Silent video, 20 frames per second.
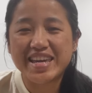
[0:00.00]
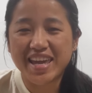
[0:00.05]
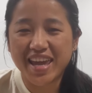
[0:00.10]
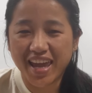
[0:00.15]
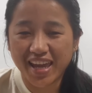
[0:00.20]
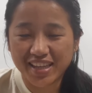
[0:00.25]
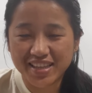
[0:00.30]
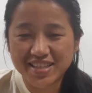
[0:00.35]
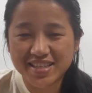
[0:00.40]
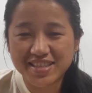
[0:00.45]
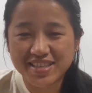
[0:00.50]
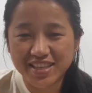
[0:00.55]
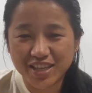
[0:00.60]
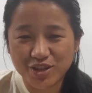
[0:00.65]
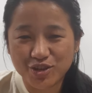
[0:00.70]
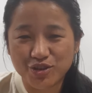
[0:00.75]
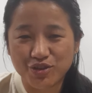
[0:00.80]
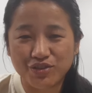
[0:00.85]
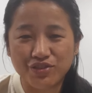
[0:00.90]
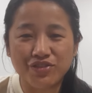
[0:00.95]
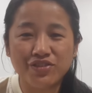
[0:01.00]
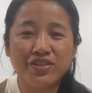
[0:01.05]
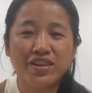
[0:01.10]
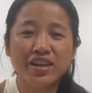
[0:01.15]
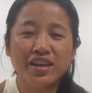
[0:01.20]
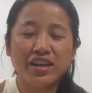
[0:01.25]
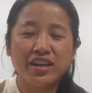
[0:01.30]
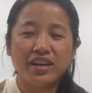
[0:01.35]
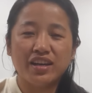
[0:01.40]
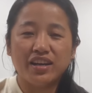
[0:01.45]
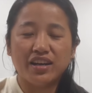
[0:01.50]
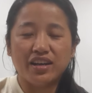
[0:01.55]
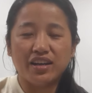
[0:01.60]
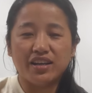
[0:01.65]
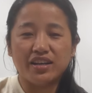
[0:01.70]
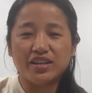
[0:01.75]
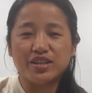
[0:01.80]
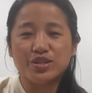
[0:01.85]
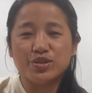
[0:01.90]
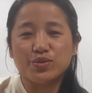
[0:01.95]
8th session.
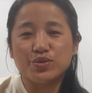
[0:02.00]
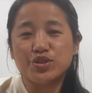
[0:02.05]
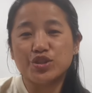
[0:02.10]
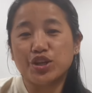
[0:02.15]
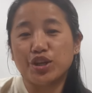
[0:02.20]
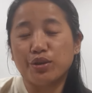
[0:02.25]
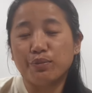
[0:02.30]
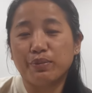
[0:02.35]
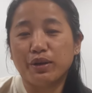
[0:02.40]
So chaired